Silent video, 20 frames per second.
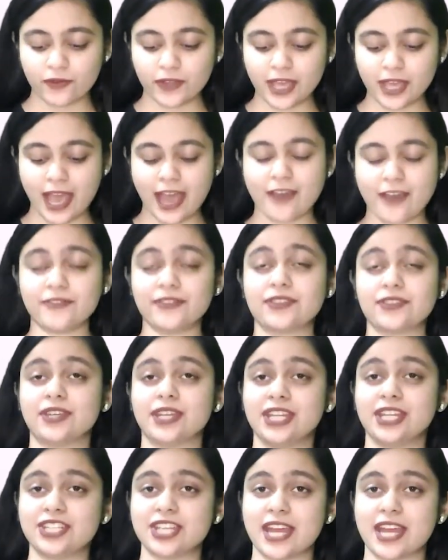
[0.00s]
we have
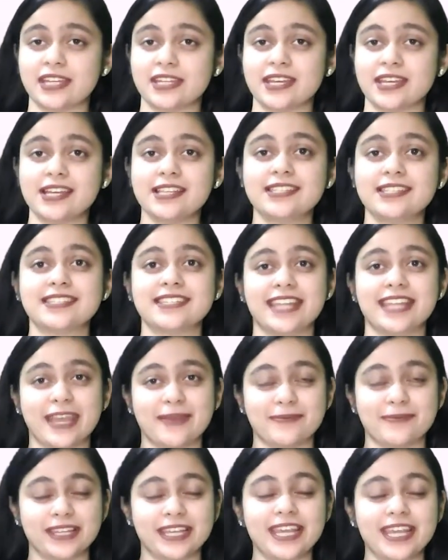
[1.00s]
3 genders,
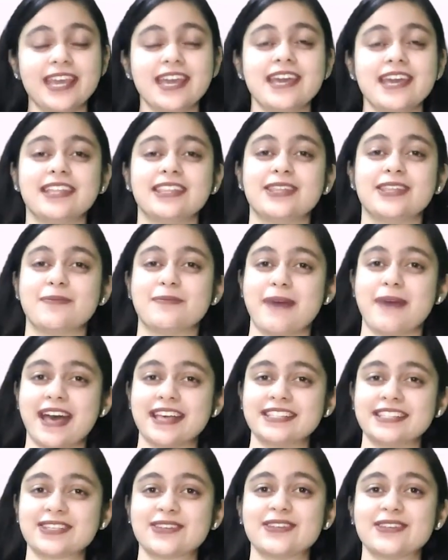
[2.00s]
namely the
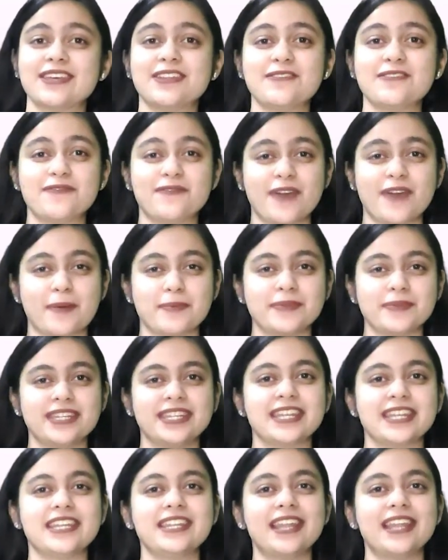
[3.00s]
masculine,
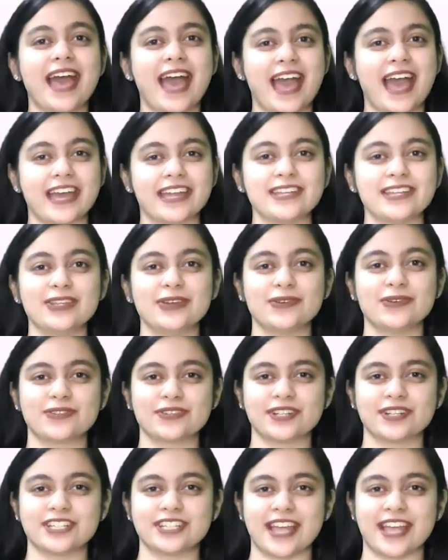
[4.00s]
feminine and
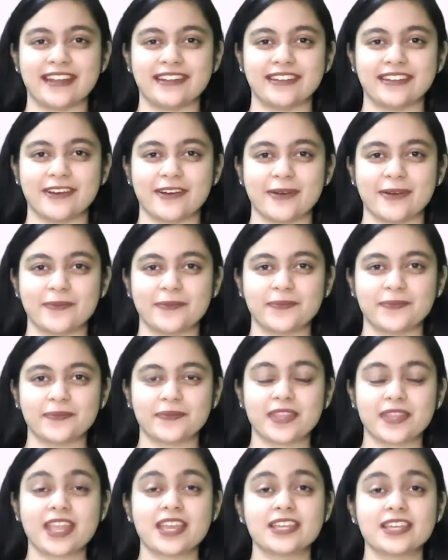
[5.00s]
neutral gender.
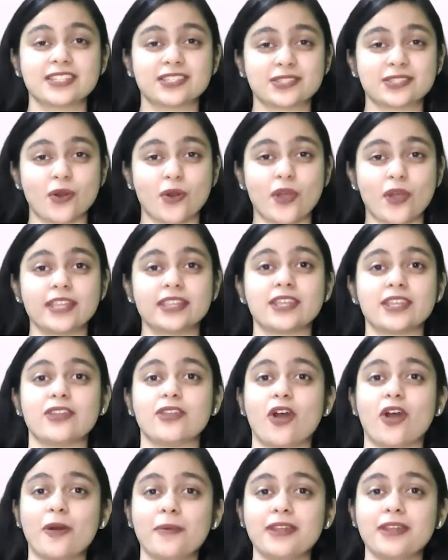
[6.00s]
So in the
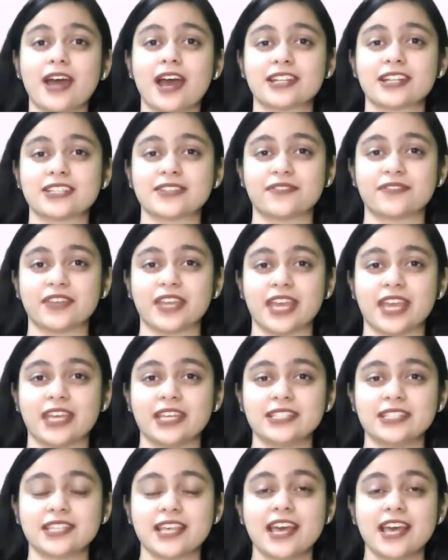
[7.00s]
nominative
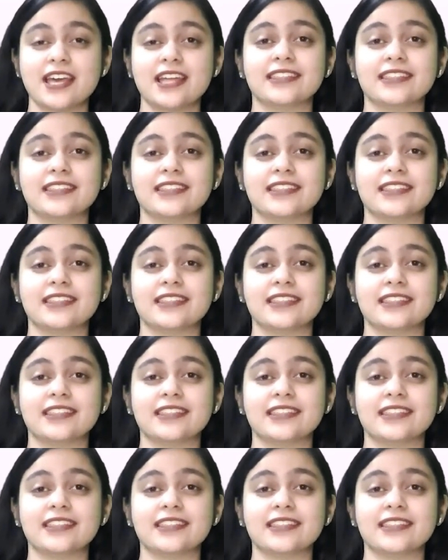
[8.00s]
case,